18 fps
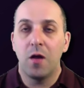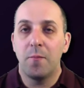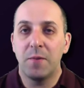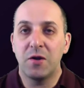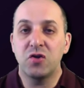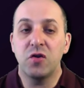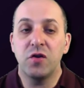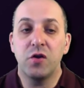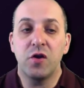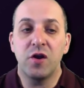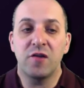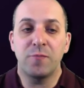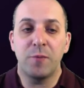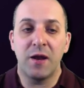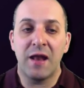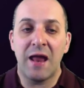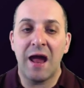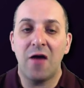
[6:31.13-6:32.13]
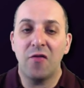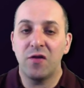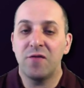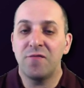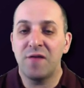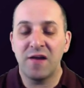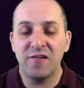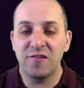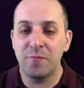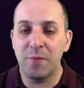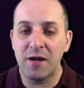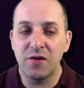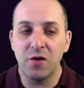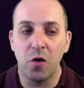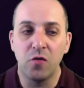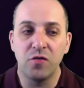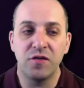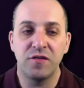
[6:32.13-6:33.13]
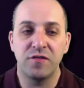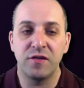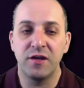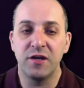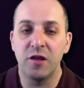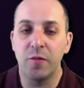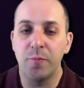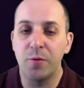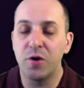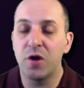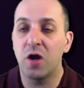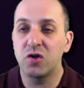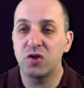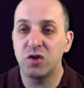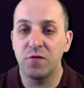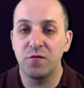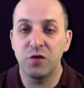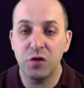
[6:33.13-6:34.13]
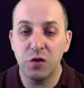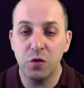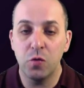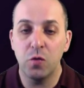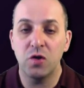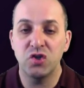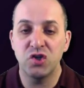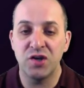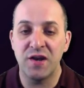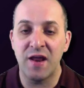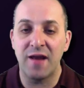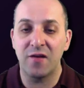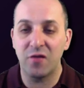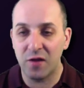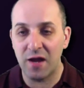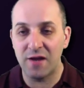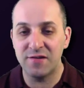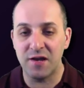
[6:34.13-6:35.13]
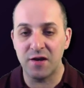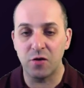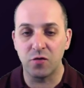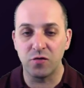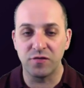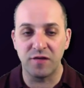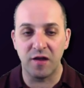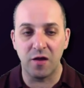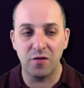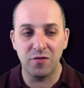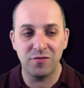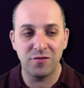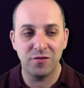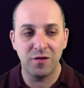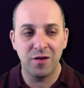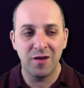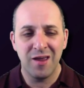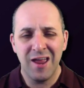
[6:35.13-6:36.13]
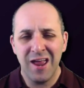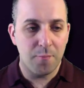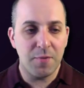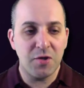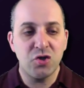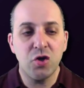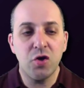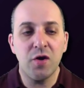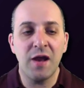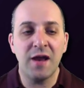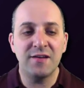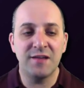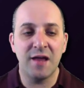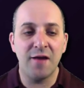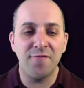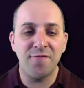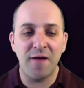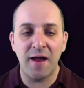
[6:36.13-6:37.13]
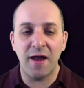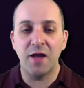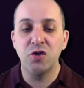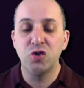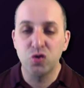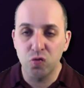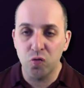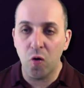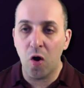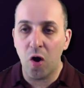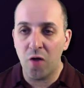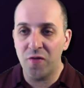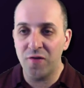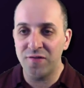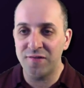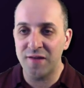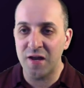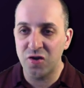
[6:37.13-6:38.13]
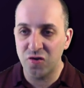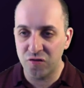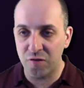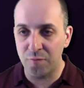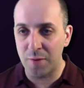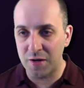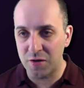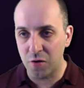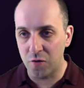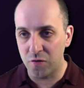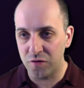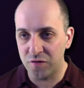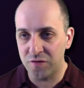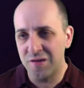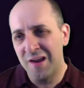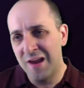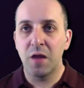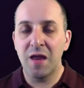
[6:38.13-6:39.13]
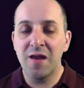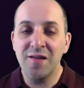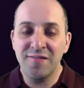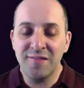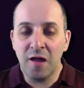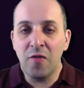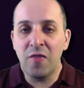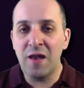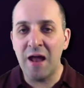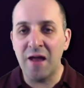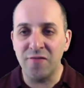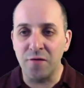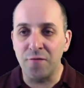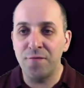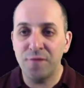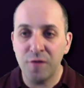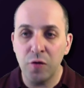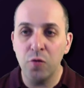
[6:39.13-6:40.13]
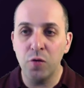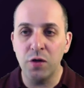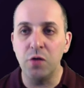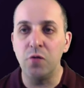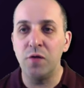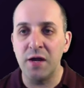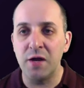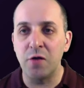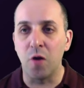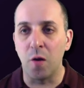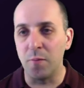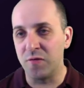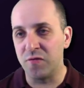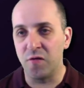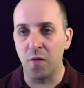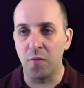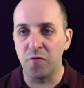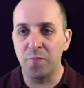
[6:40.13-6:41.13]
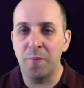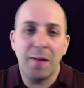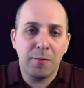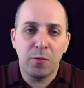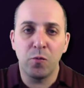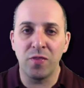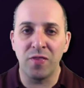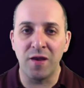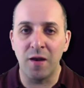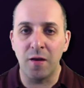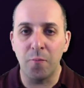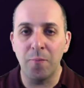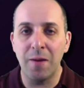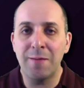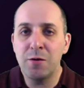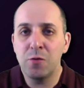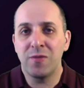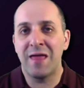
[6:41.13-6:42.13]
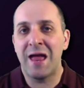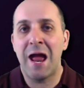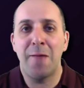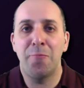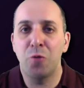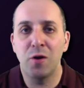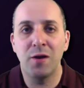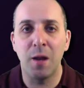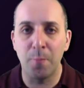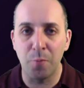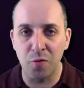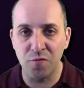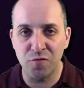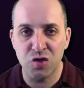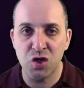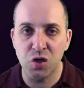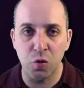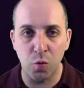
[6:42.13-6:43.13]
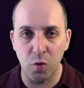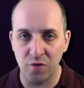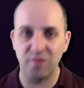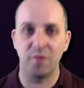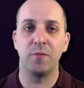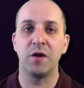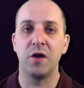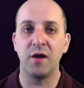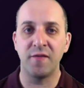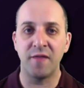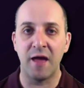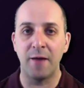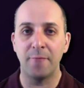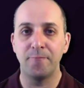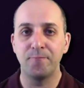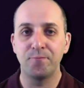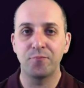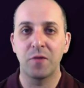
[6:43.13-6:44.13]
Make sure that you can explain how the events of mitosis lead to the production of two genetically identical cells. Make sure you can identify and draw the stages of mitosis in a cell that has a few unique chromosomes, maybe with, an, maybe with a haploid number of two or something like that.